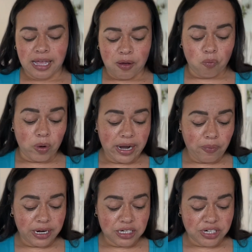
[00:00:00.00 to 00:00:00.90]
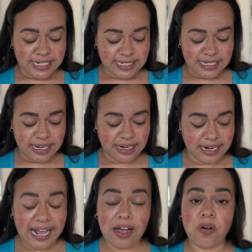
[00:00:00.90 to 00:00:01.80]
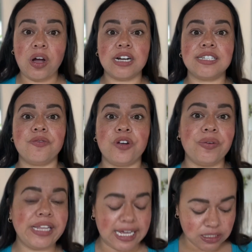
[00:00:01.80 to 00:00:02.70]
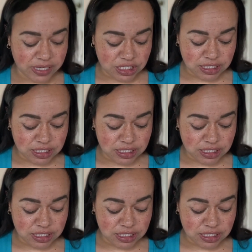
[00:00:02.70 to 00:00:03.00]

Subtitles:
what I want to address now are some frequently asked questions